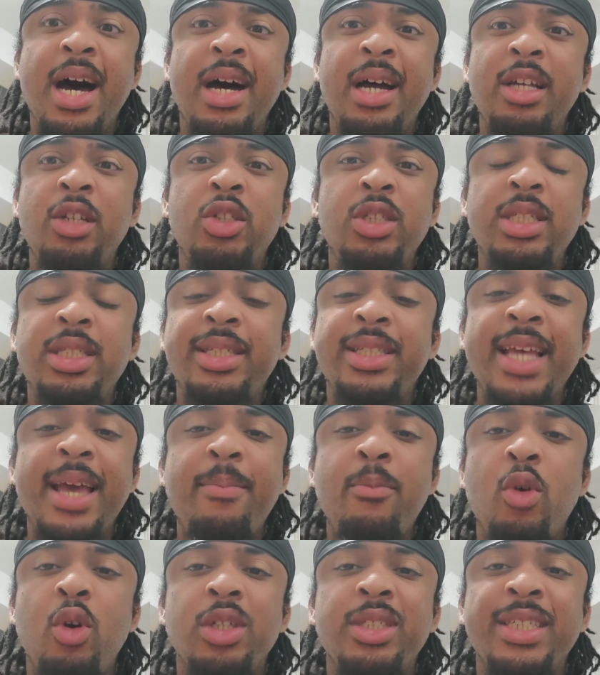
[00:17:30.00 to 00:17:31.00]
you should stay
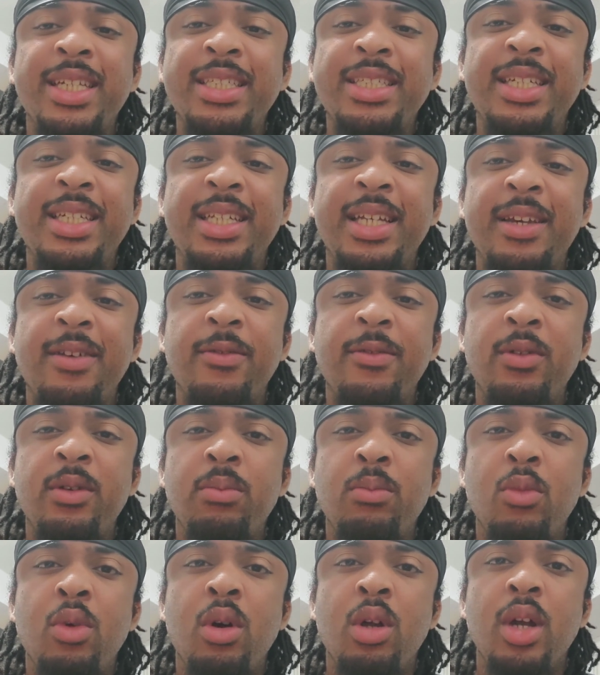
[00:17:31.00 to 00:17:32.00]
more sensitive.
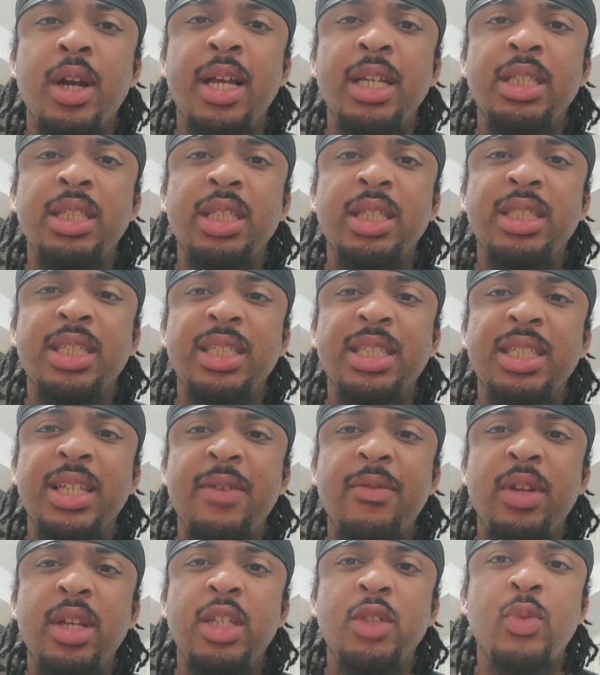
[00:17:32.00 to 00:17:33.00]
Your insulin
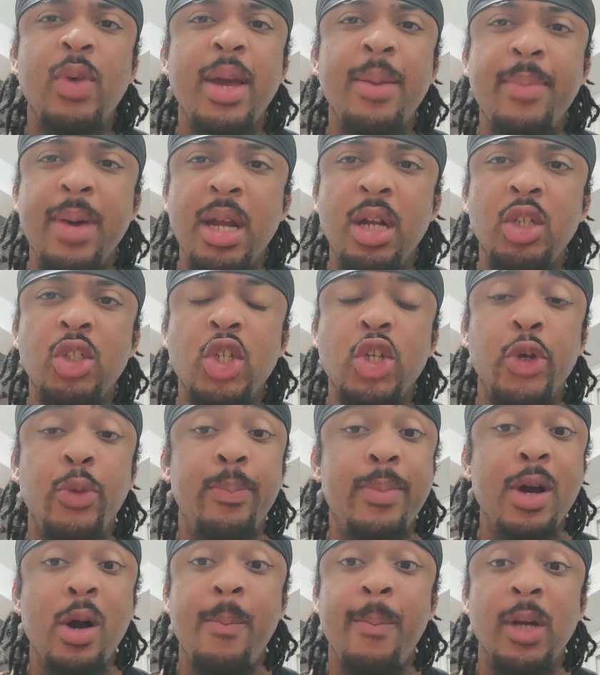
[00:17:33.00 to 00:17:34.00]
sensitivity is way better, so you
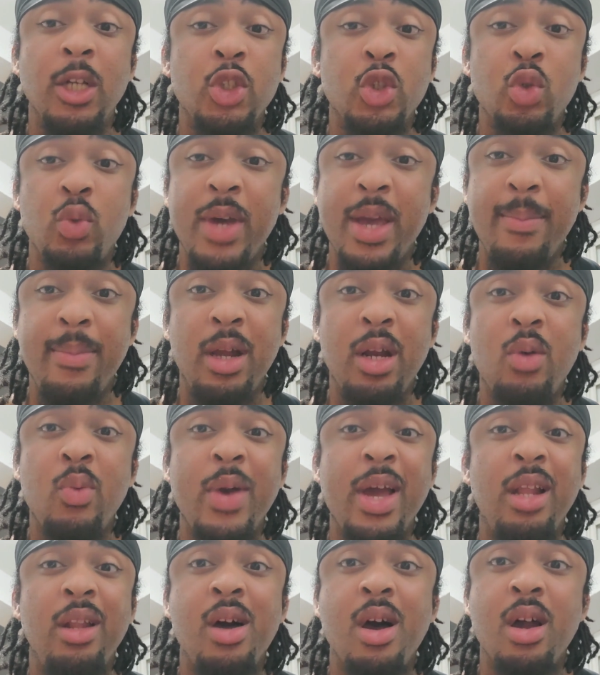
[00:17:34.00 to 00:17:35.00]
build muscle way better,
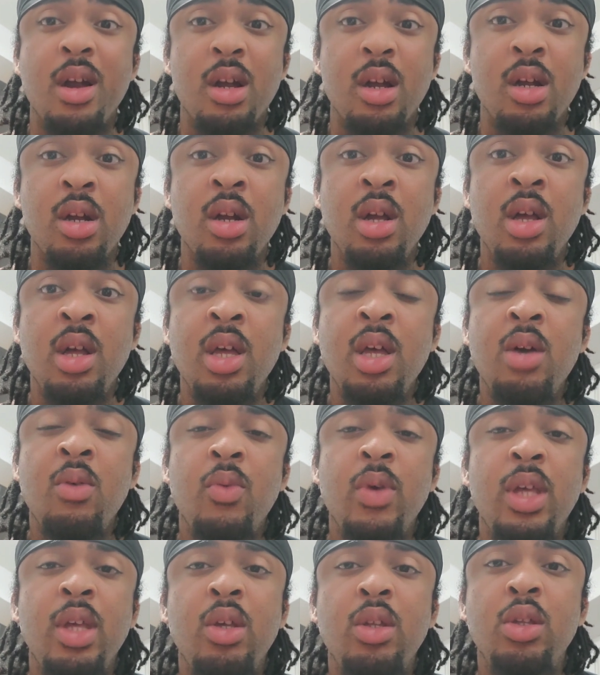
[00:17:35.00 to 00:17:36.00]
way longer.
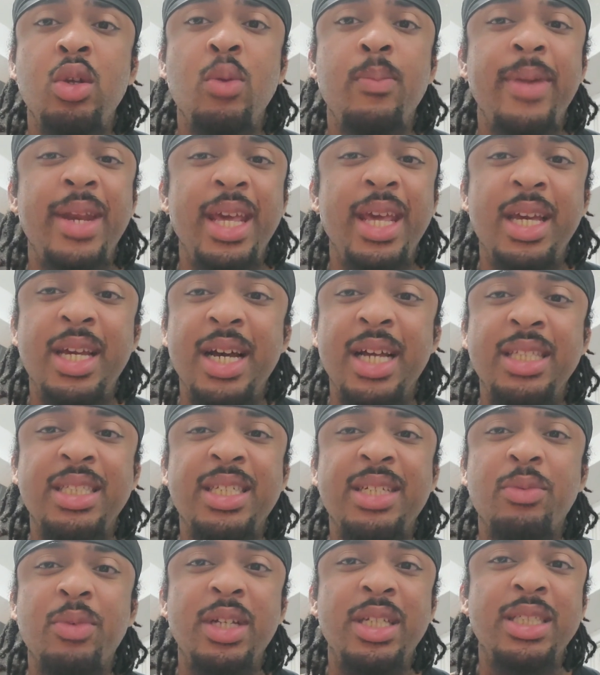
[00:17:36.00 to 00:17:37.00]
When you do mini cuts,
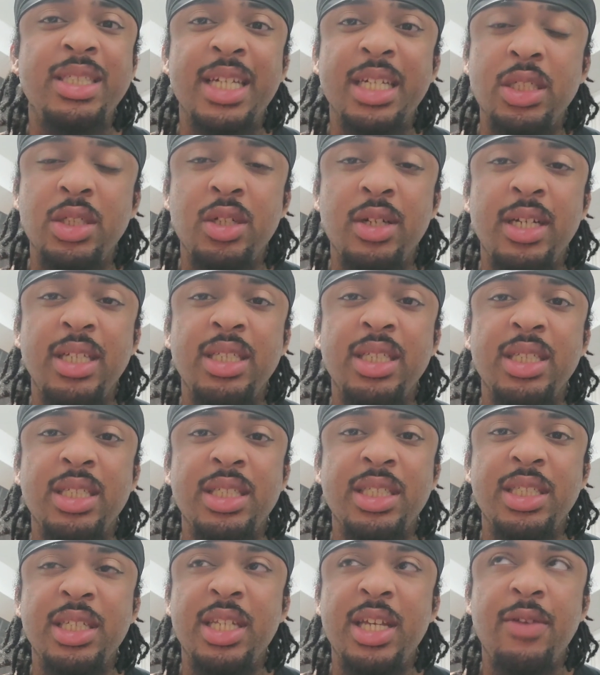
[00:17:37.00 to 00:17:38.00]
it resets your insulin
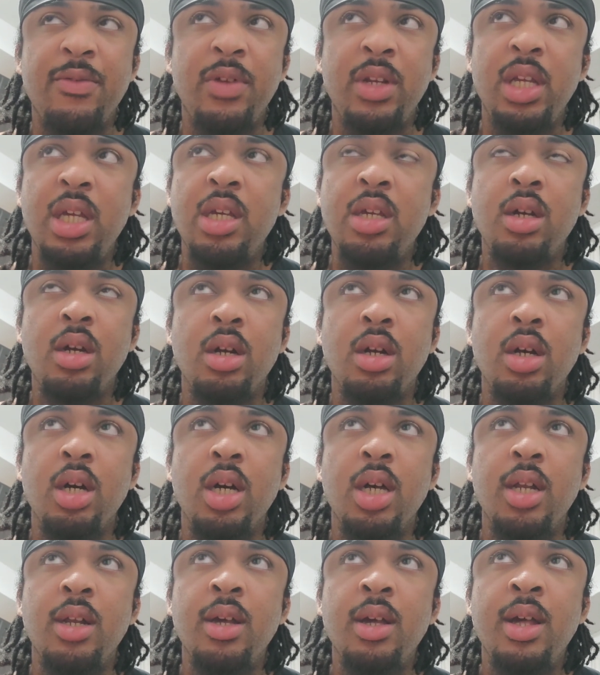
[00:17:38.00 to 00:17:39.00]
sensitivity, and you're
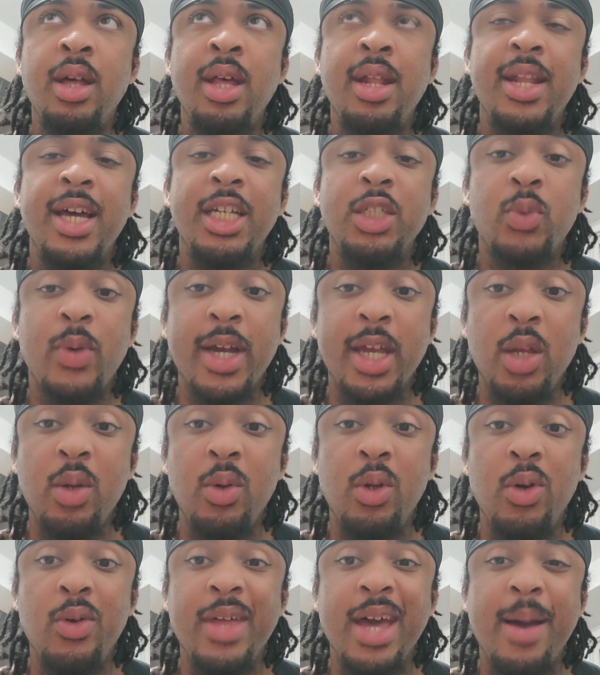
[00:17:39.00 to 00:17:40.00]
good. That's why you
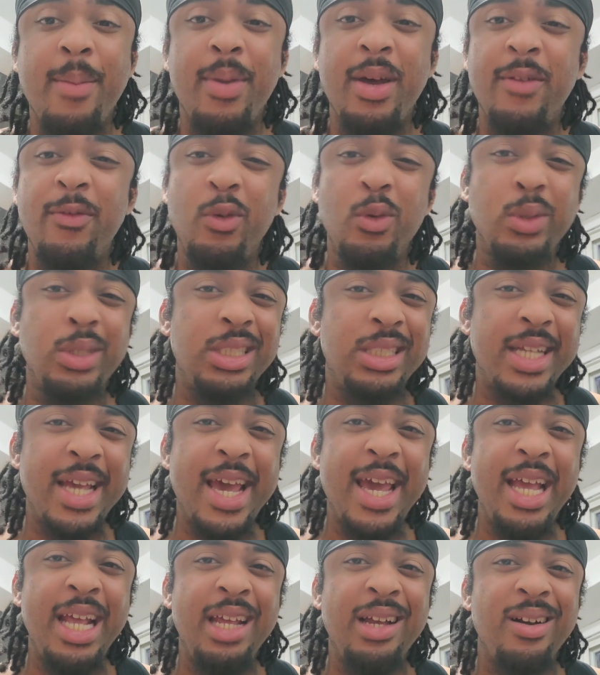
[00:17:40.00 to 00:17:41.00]
do that. But if you
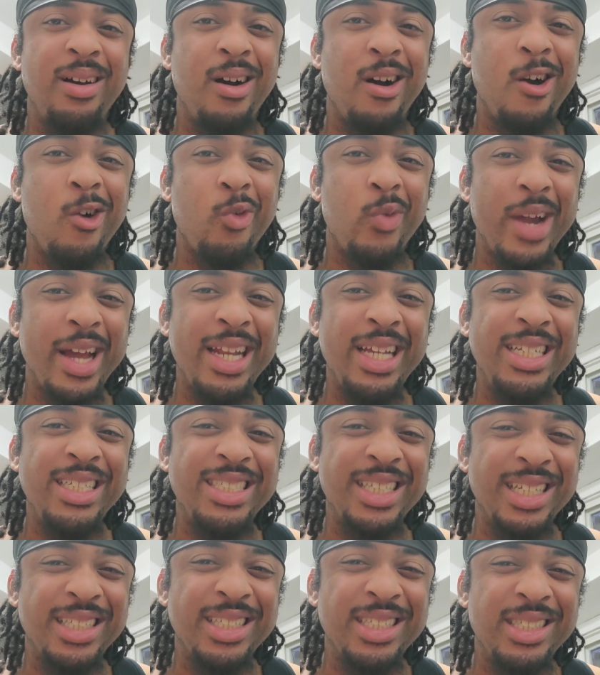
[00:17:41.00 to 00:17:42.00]
stay already
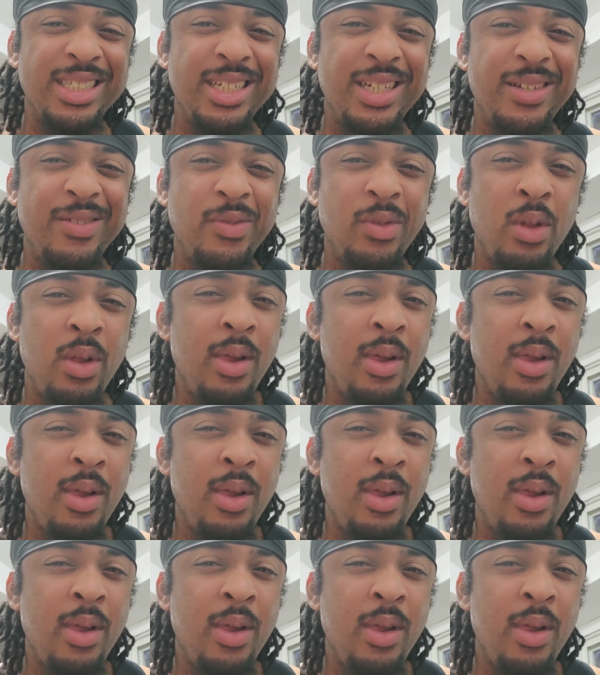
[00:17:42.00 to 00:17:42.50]
sensitive,